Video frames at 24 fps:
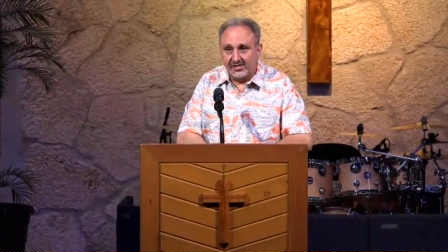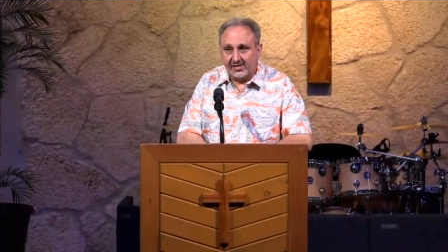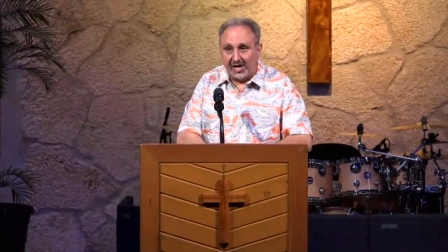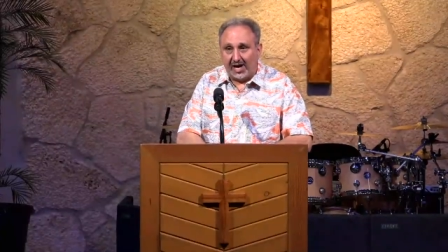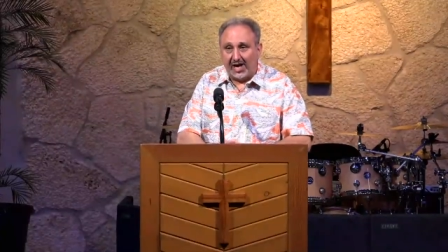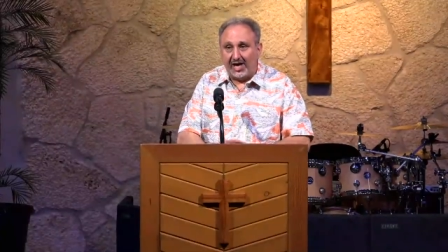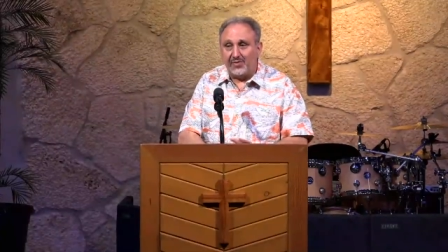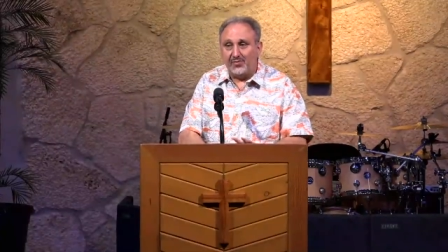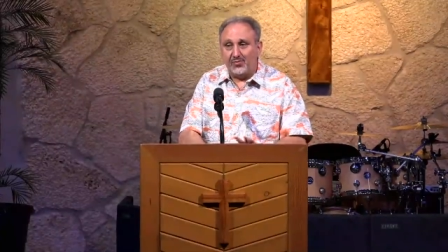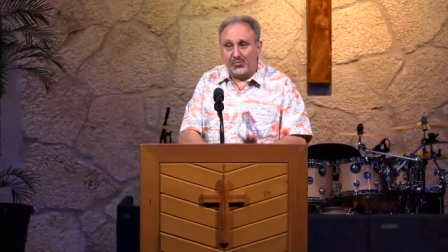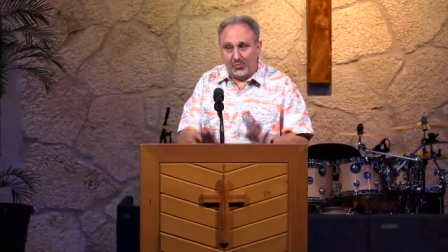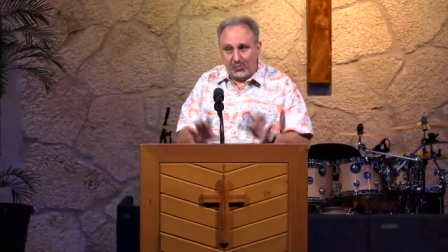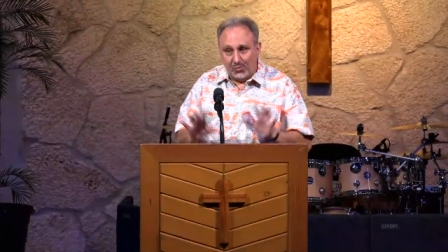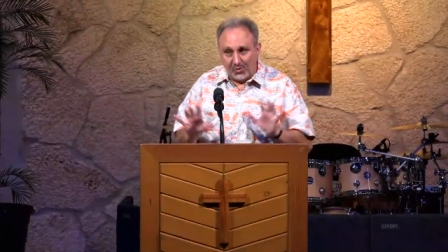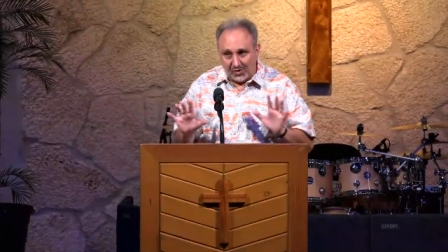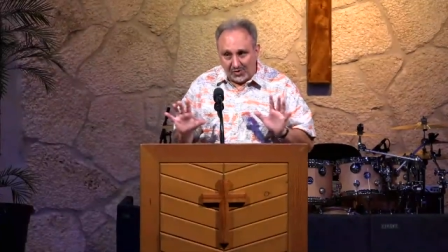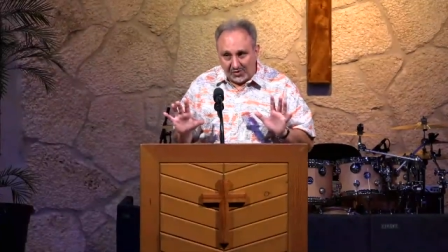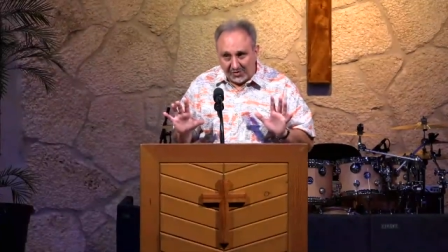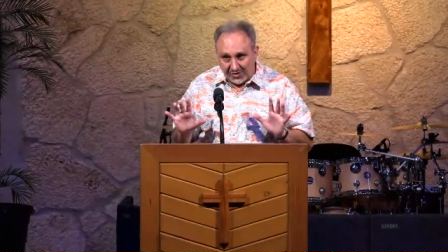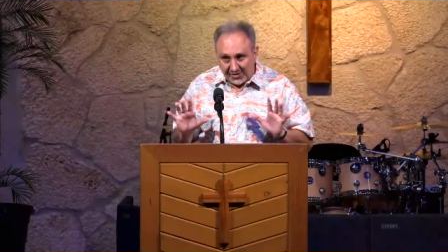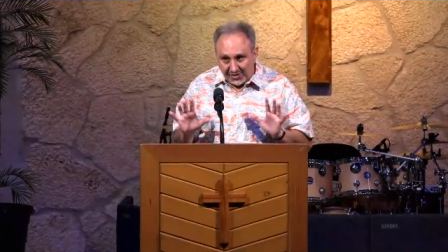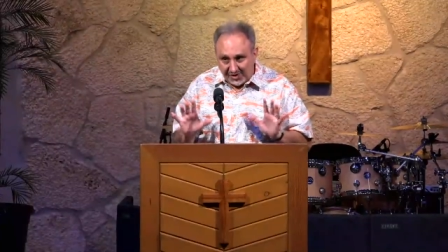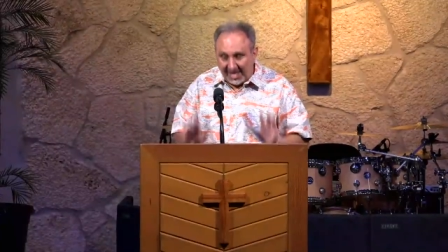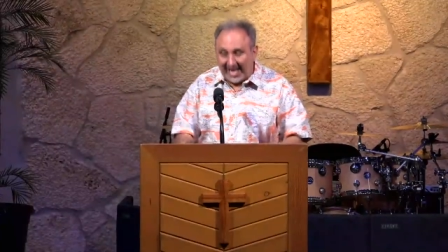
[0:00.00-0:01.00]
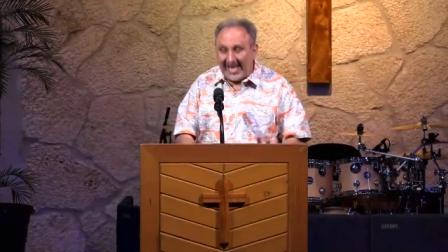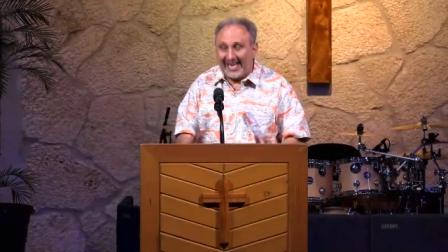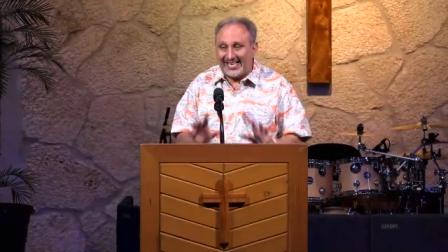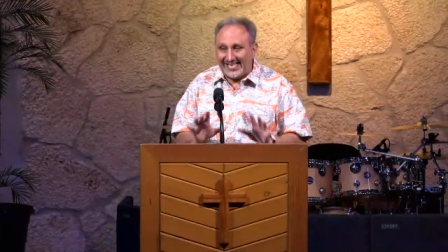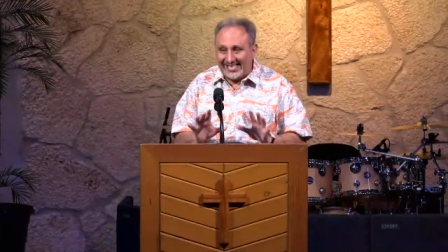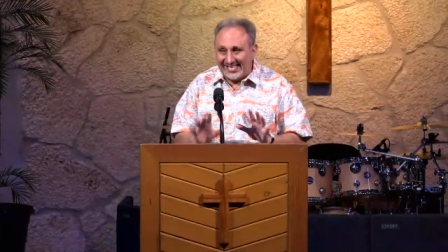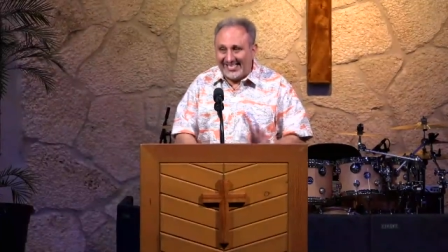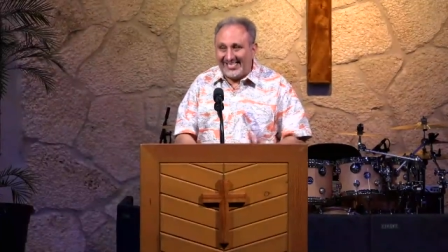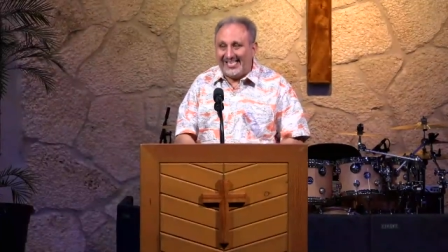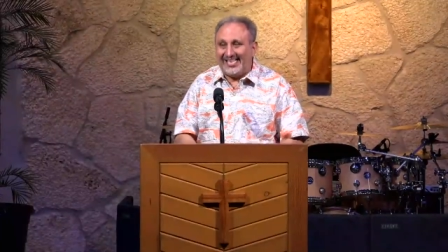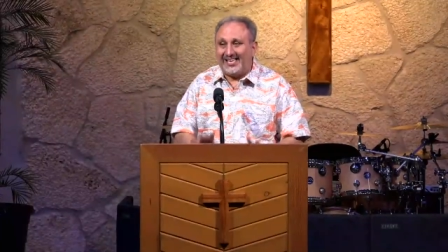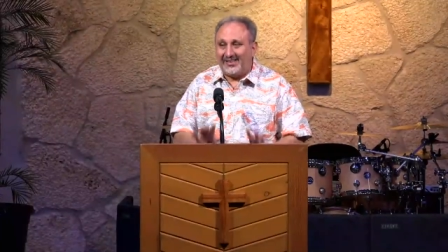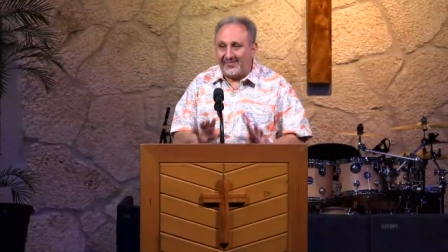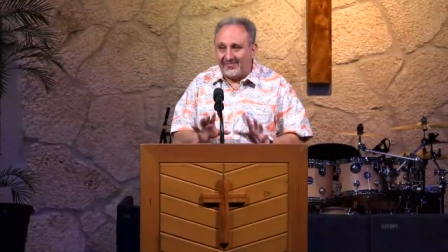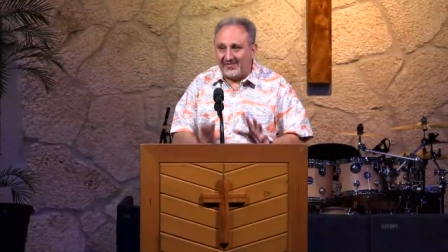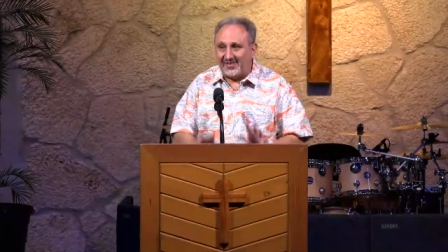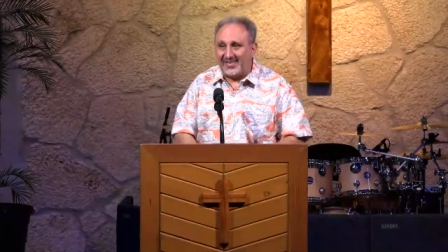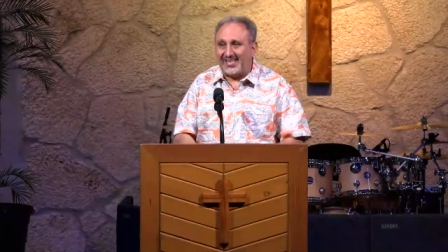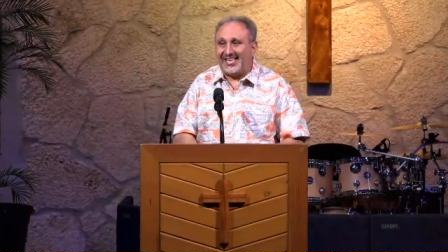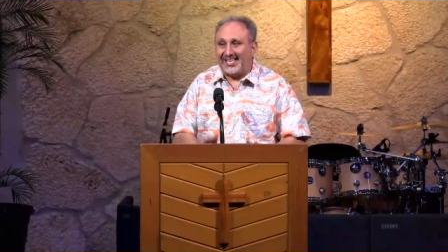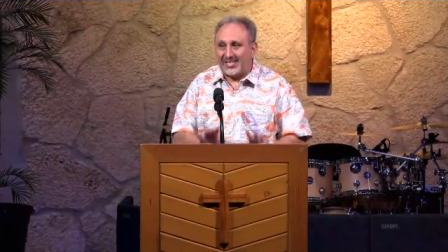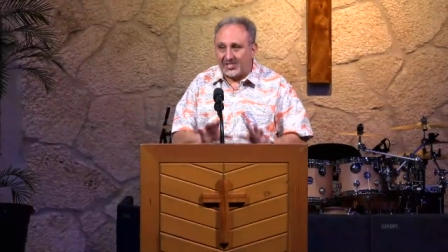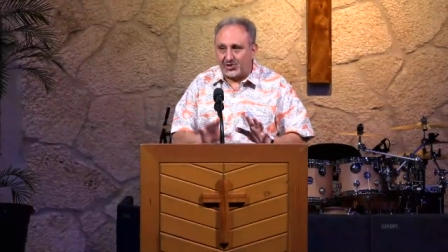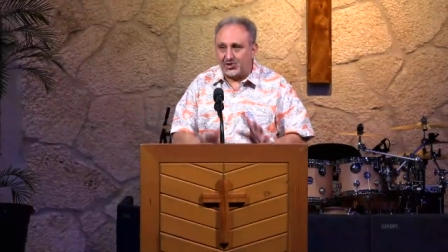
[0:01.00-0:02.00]
God will not
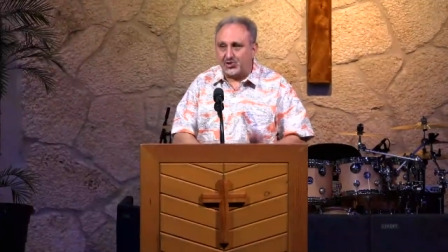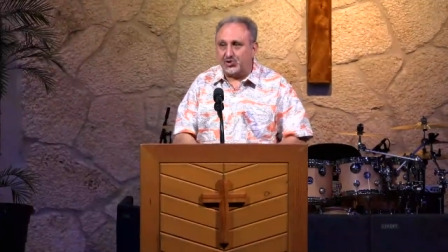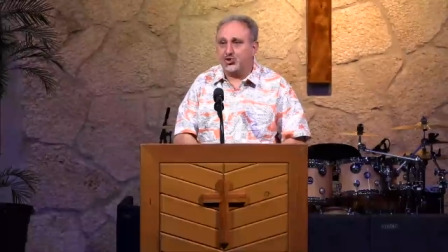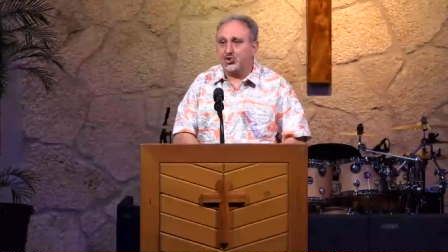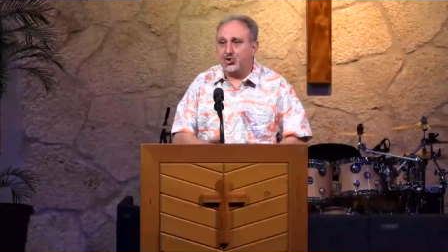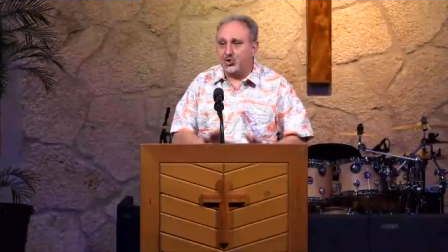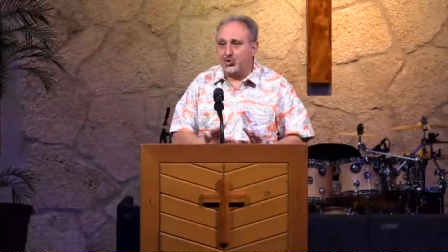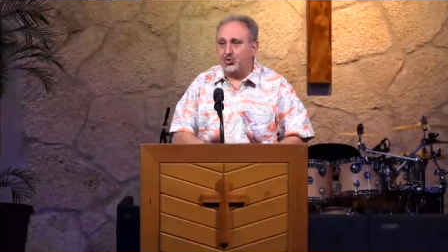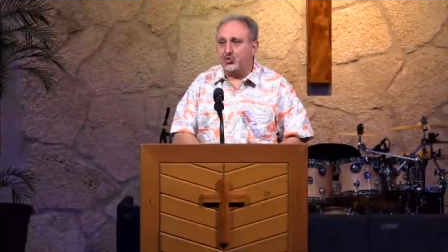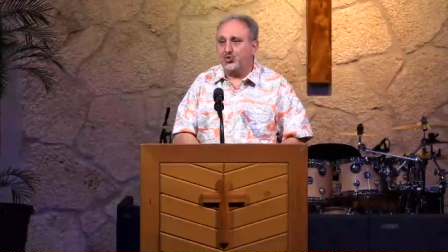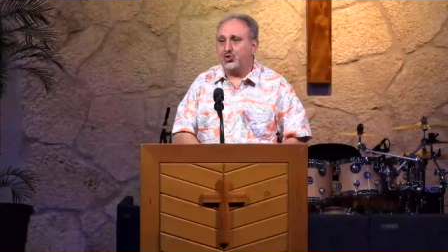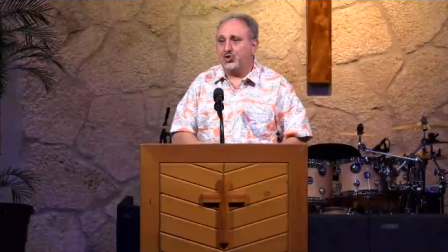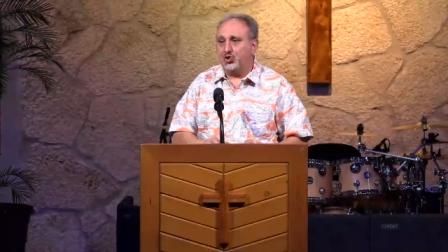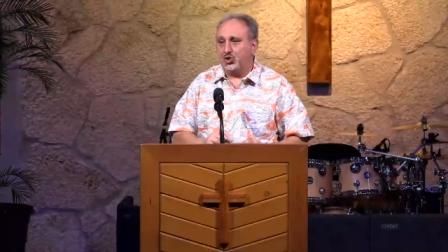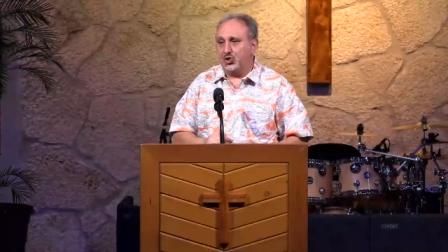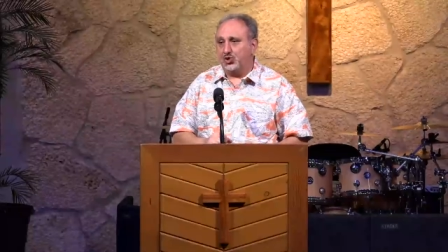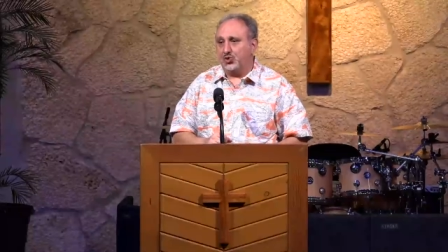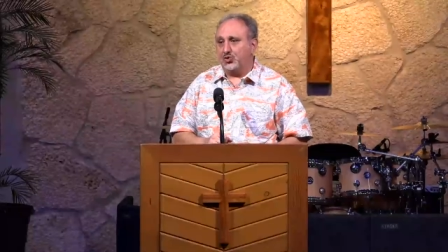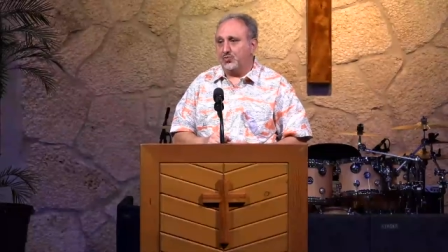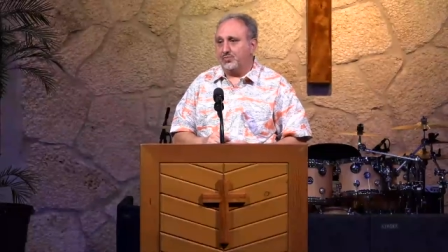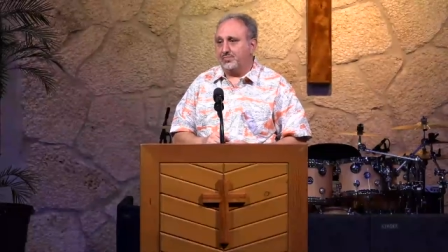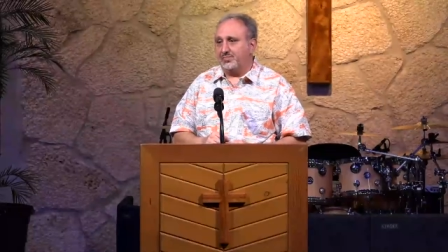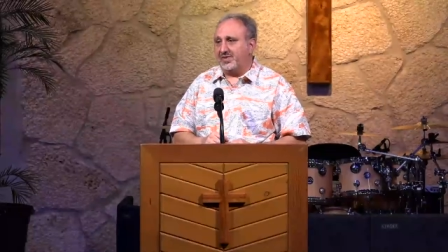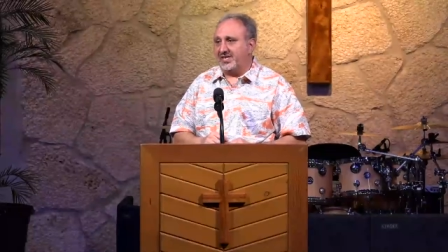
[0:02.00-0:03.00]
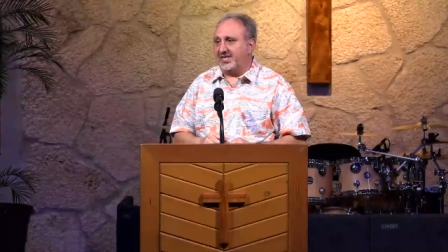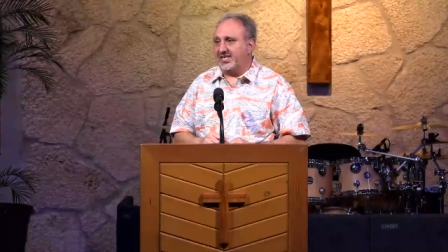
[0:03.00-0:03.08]
give it to you